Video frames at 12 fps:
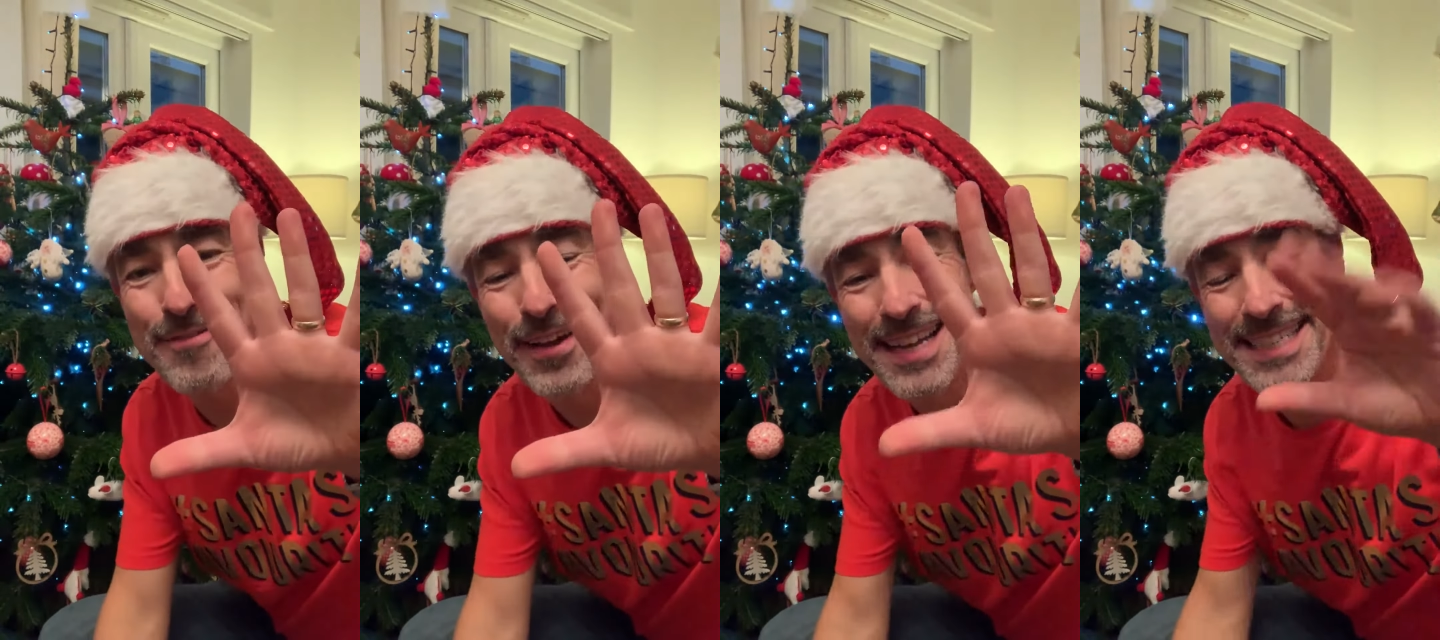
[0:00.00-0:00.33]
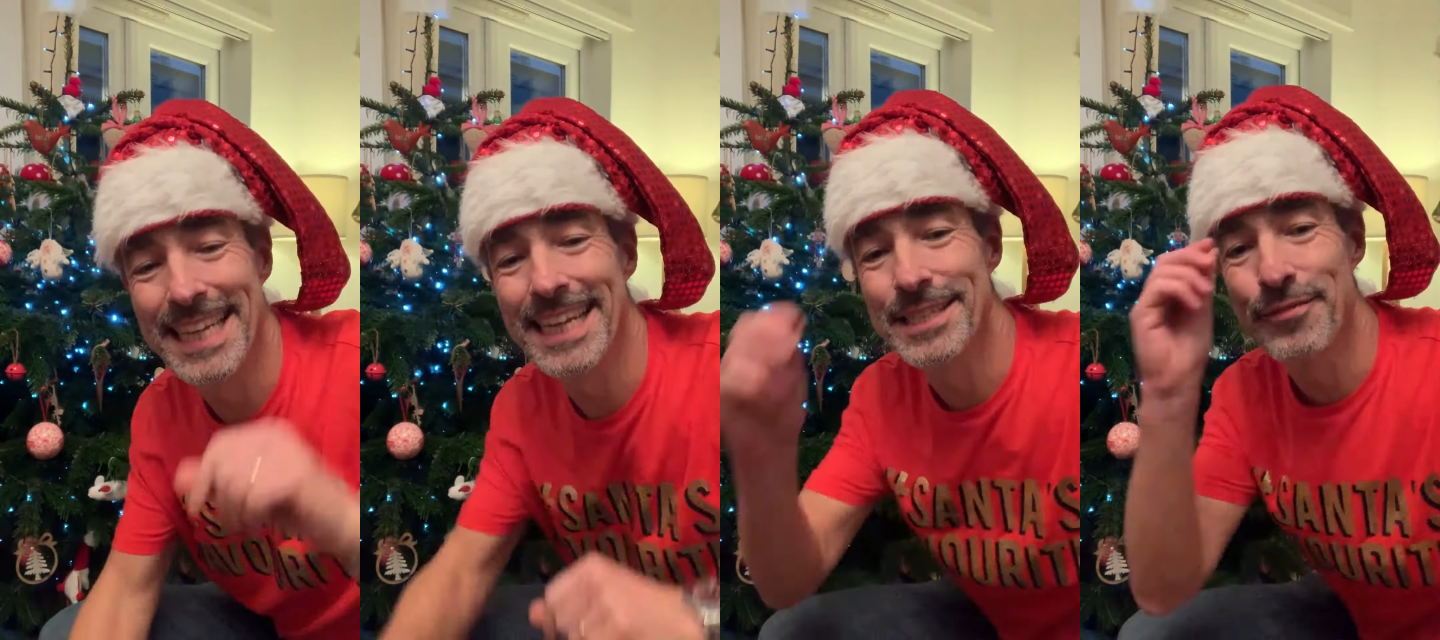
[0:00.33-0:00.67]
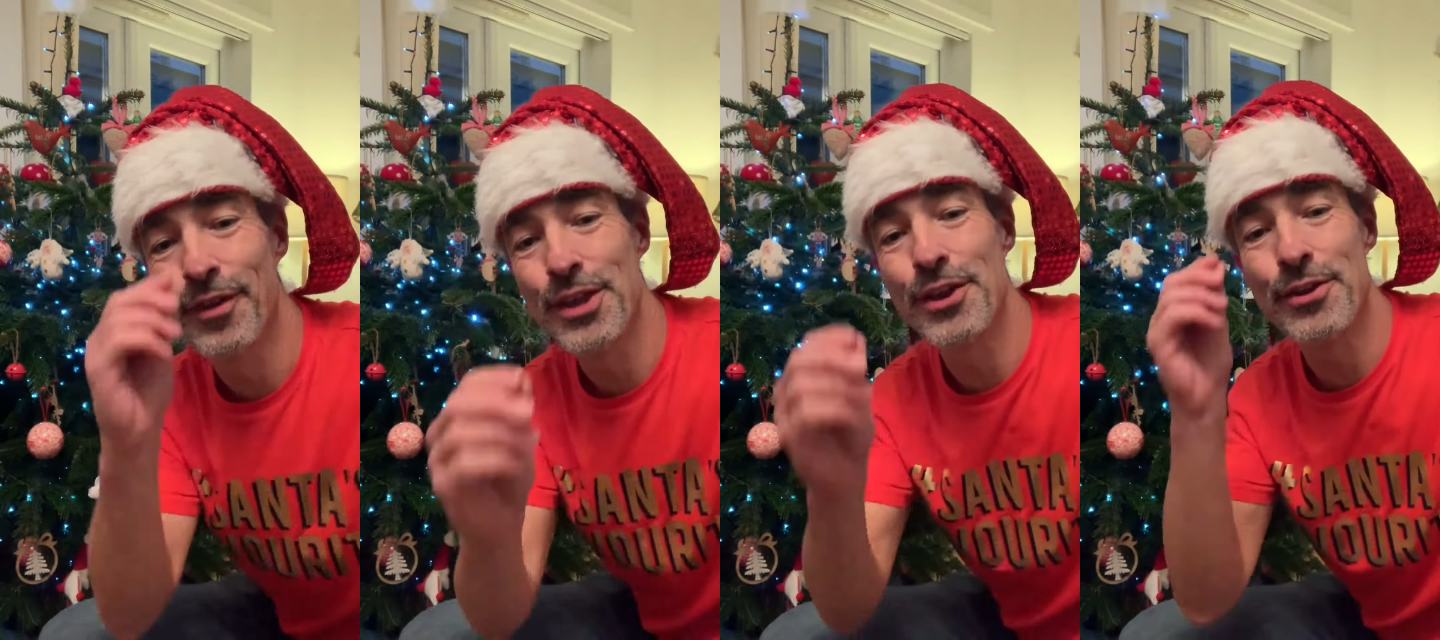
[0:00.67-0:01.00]
ideas
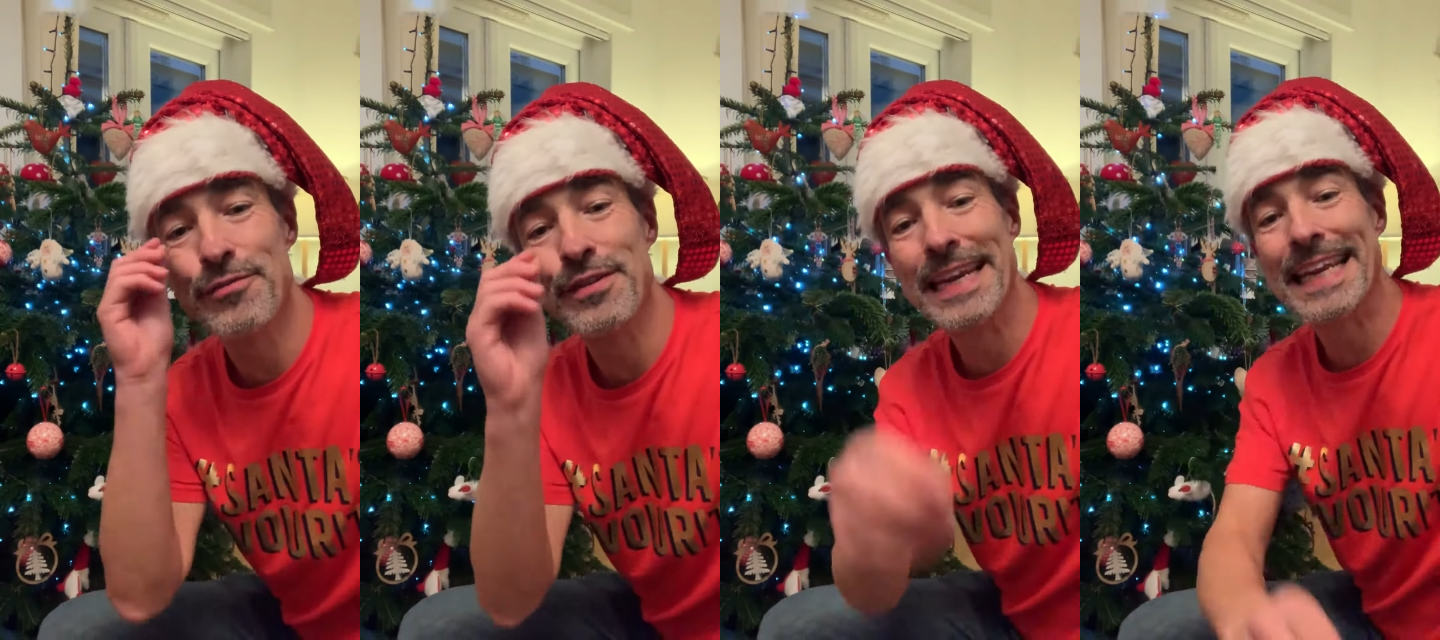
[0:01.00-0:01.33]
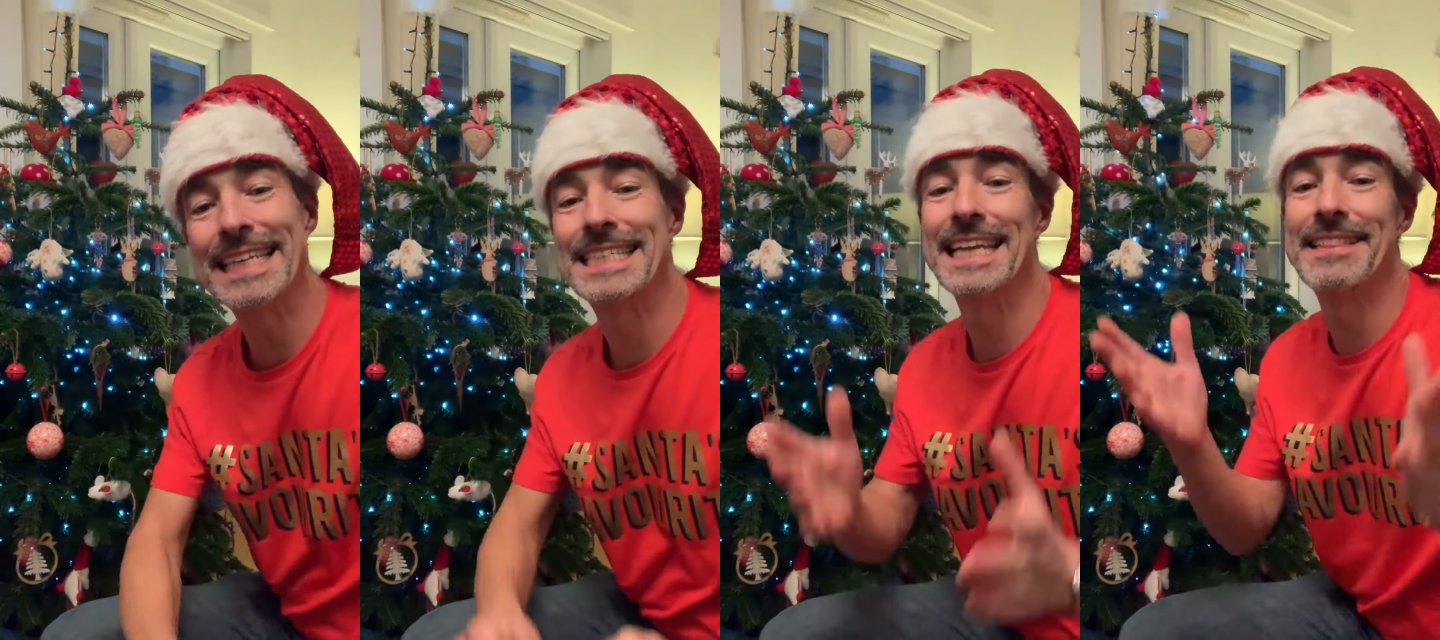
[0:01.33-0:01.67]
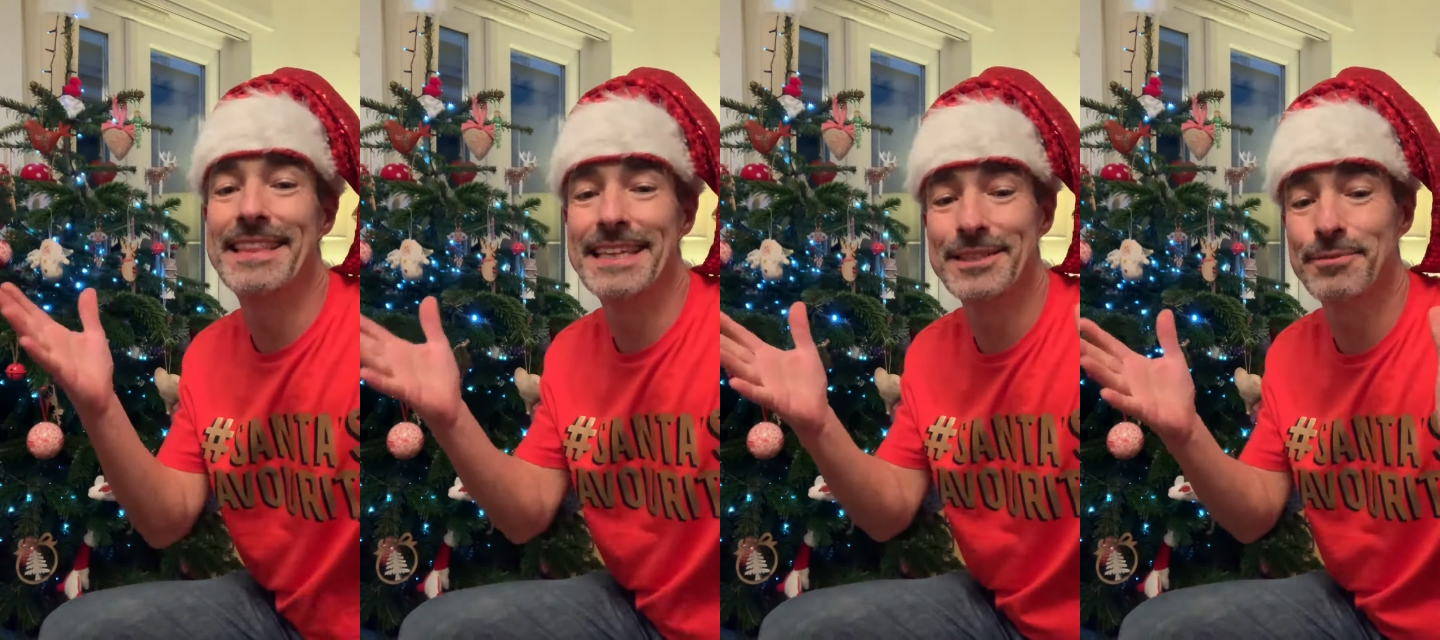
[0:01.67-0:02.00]
for you for LinkedIn
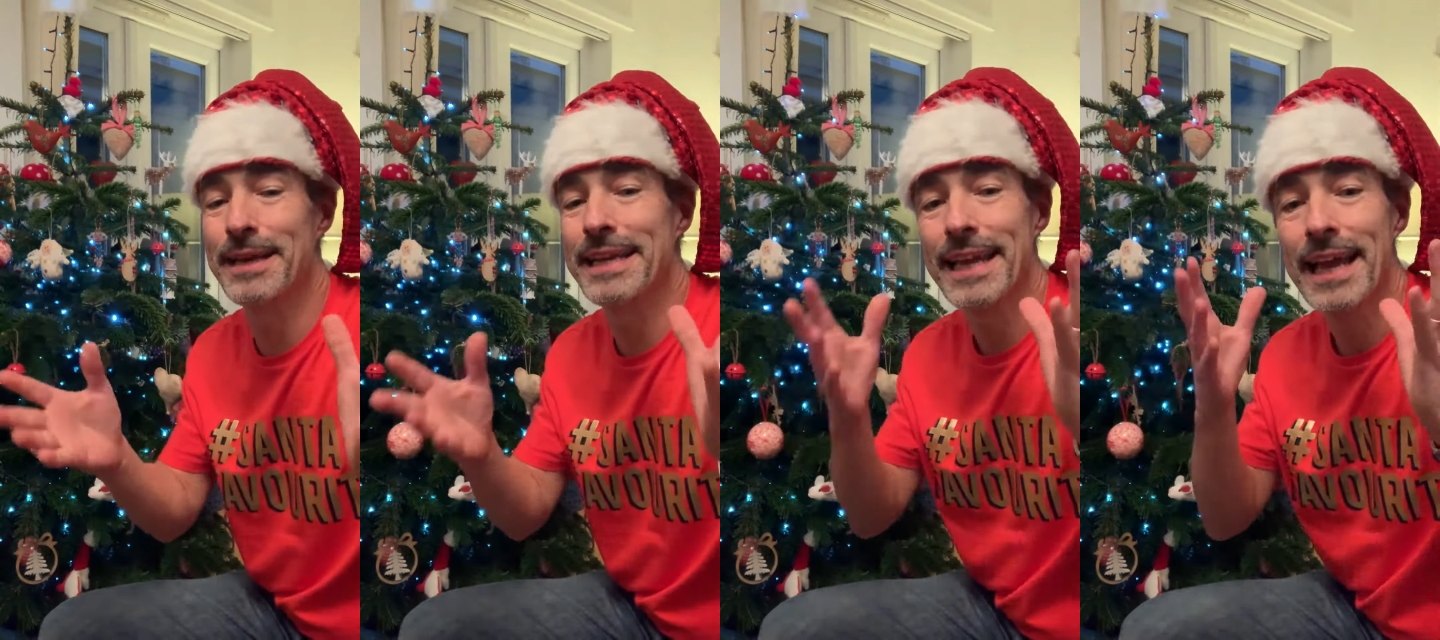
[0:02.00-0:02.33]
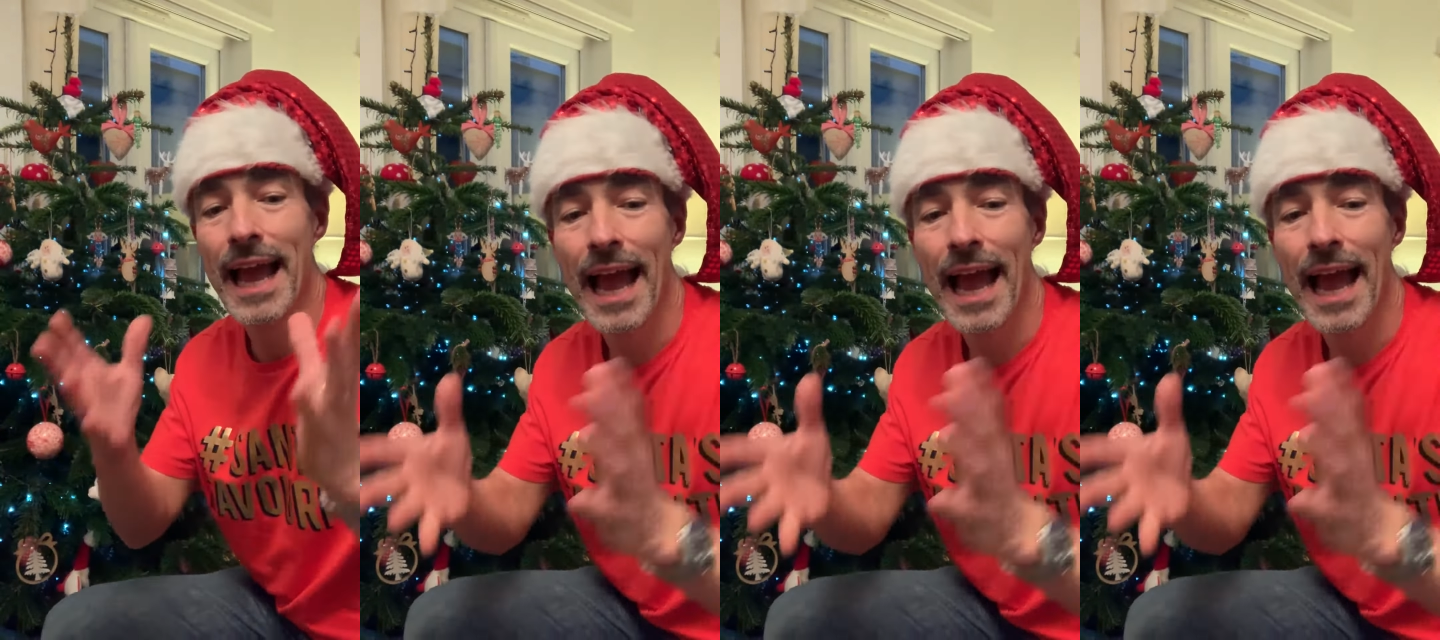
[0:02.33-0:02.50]
this week.